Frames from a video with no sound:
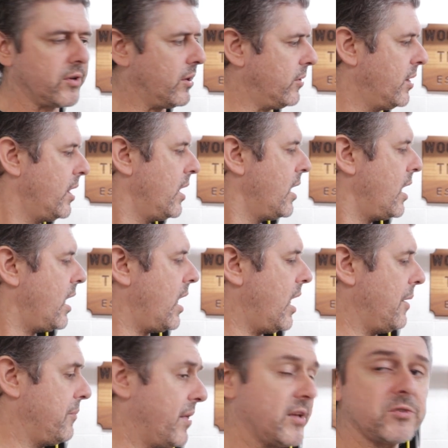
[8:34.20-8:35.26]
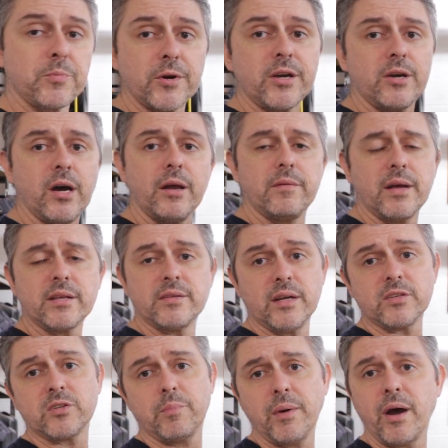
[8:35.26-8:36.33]
So um, that's pretty good. That,
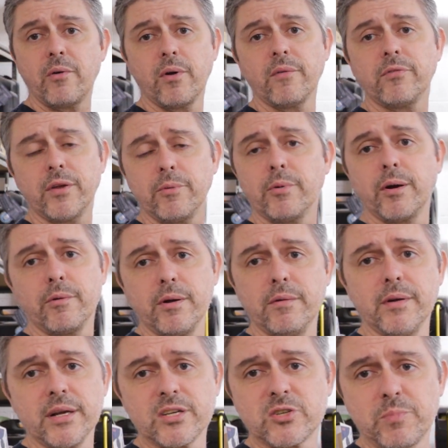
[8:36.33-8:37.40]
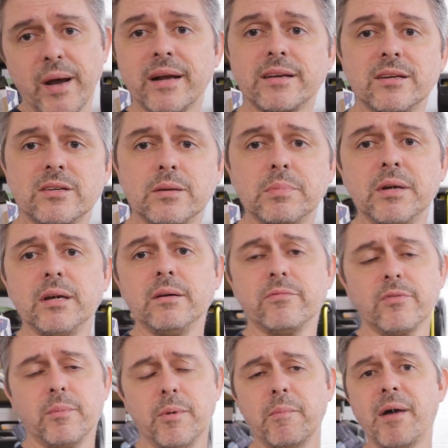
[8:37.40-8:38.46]
that's about roughly where we would expect it to be
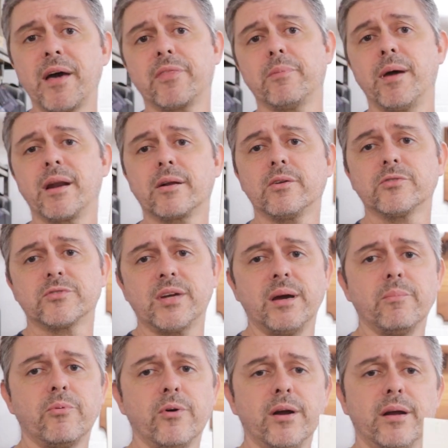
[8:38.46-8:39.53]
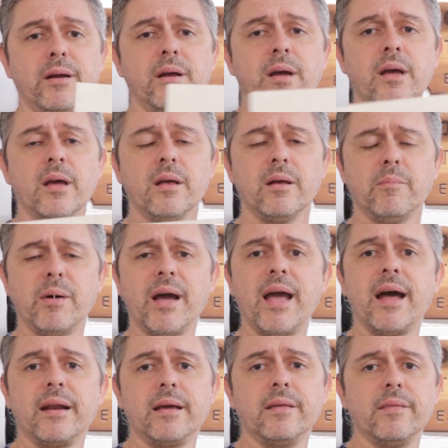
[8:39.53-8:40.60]
from a mathematical standpoint by
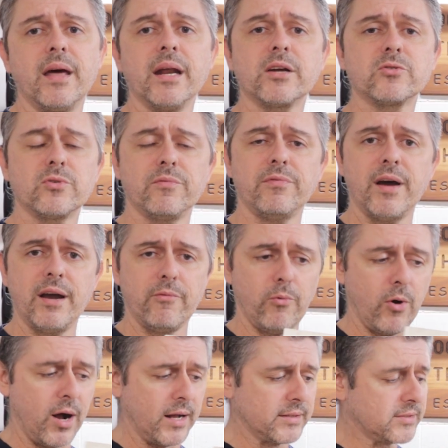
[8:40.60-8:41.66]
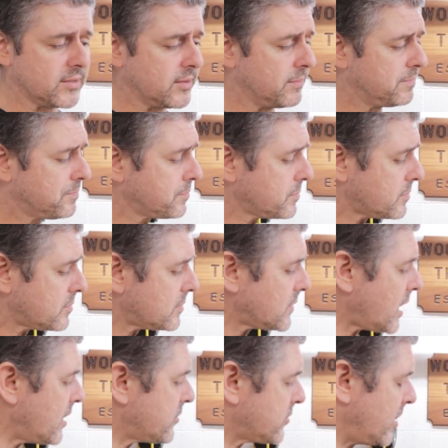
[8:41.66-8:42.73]
adding in that extra five watts.
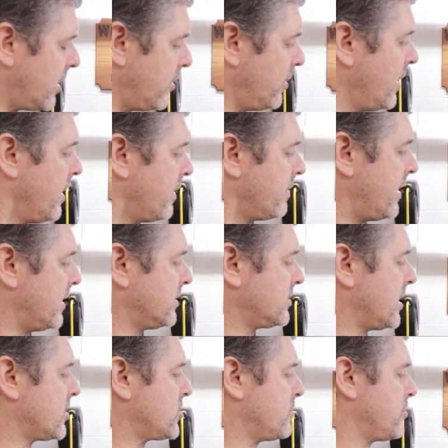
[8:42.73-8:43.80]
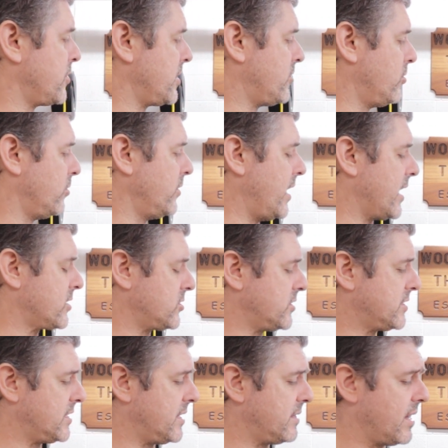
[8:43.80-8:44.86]
So that is actually pretty cool to
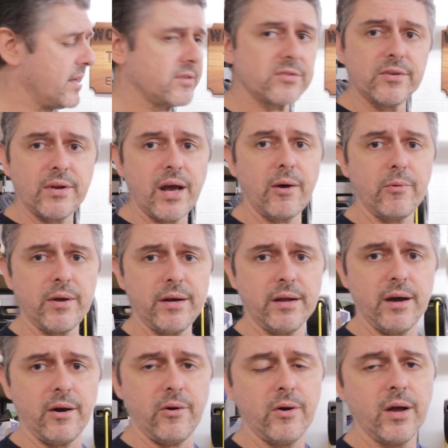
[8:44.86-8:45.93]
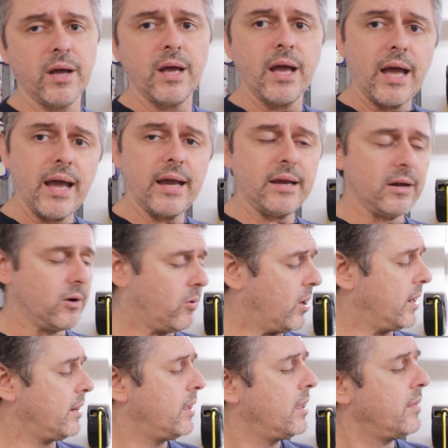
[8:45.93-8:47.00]
actually see that. So now we know, hey, you know
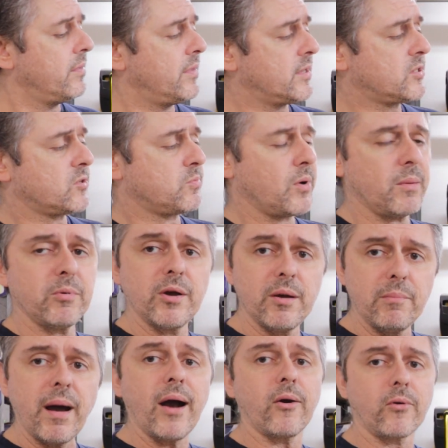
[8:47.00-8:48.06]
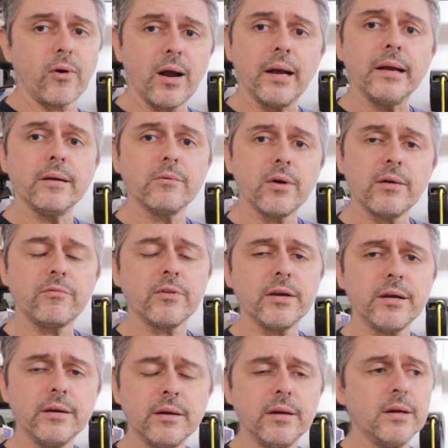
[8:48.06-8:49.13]
what? This is probably about right,
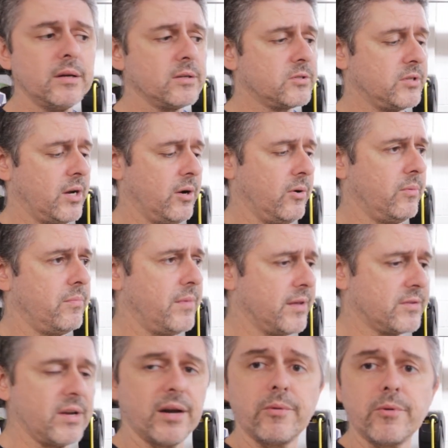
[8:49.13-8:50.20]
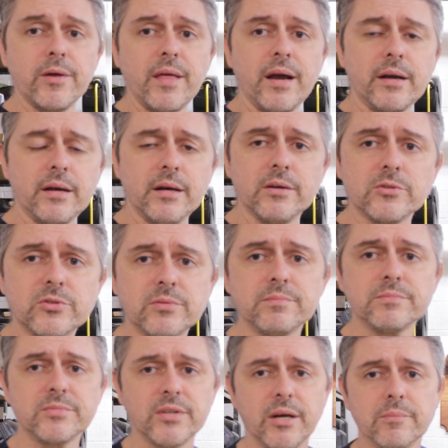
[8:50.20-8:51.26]
roughly. So that's kind of where that goes.
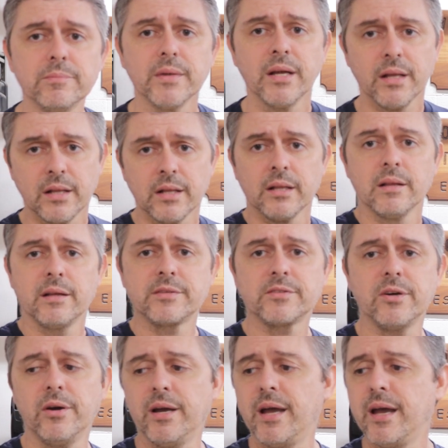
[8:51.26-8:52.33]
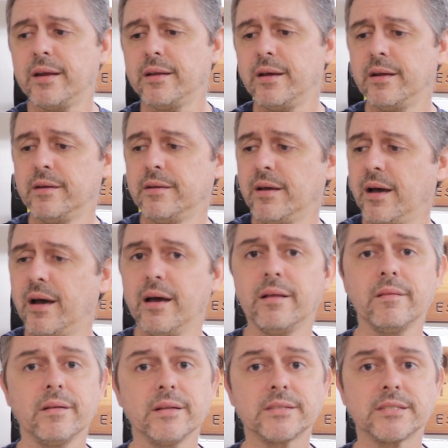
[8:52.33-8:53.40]
So let's go ahead and
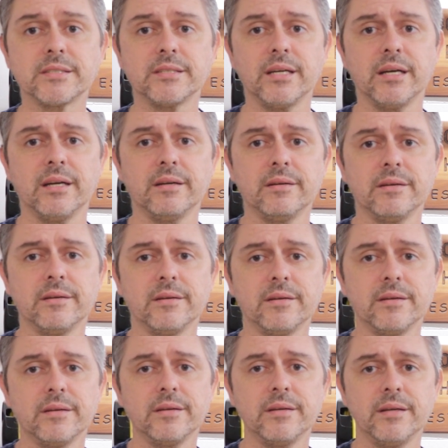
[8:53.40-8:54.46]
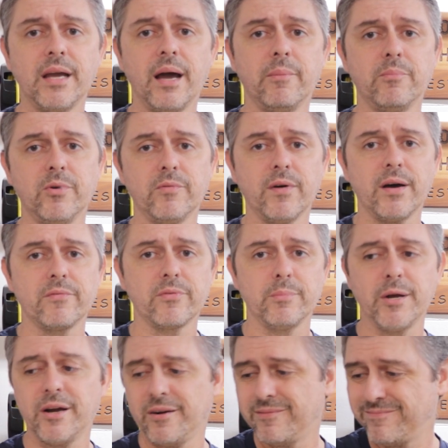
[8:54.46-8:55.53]
uh, let's uh, yeah, move on
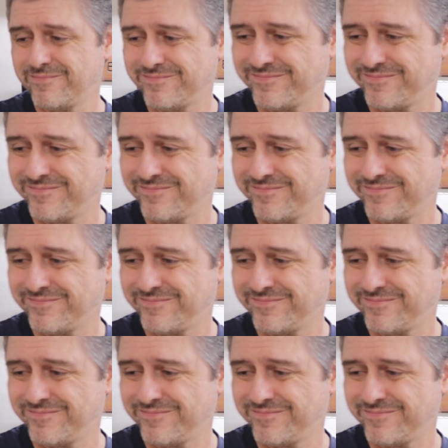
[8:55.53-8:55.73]
from here.